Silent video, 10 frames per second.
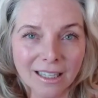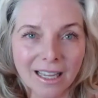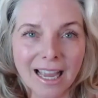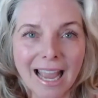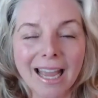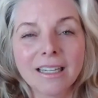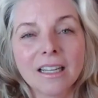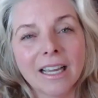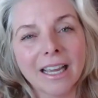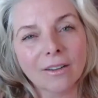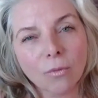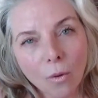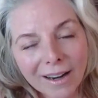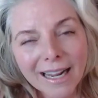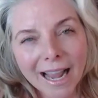And if
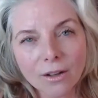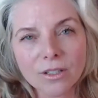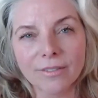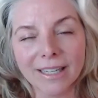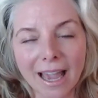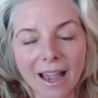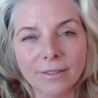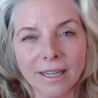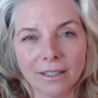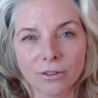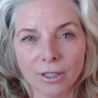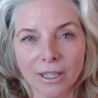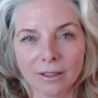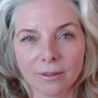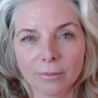1 ounce of a caffeinated
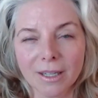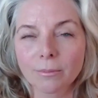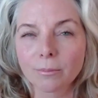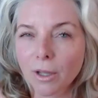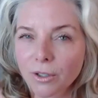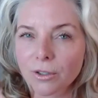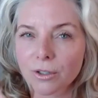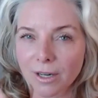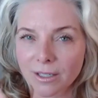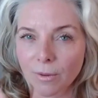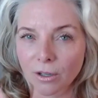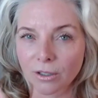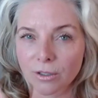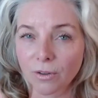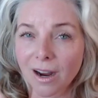drink can blow your stress
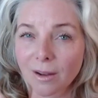markers for up